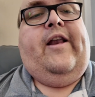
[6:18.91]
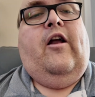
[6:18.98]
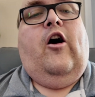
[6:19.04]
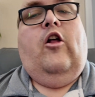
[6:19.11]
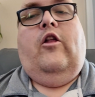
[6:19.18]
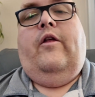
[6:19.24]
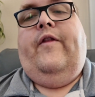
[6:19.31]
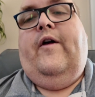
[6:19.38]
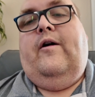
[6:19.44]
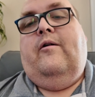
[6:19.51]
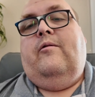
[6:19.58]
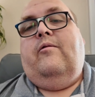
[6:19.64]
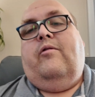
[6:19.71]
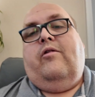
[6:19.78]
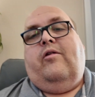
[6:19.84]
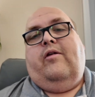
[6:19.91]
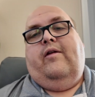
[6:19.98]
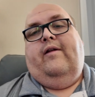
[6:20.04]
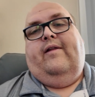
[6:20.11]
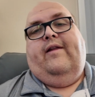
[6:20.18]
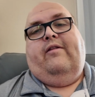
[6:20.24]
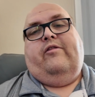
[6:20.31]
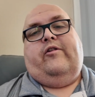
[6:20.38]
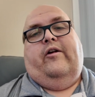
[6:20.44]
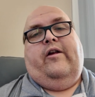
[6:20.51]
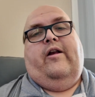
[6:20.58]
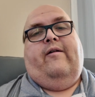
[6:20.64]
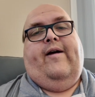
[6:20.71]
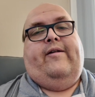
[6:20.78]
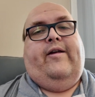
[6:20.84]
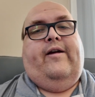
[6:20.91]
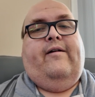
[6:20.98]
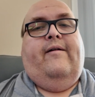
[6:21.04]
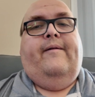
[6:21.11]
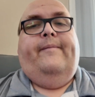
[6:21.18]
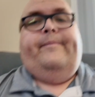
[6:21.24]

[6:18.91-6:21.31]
all of those, let's turn it around here.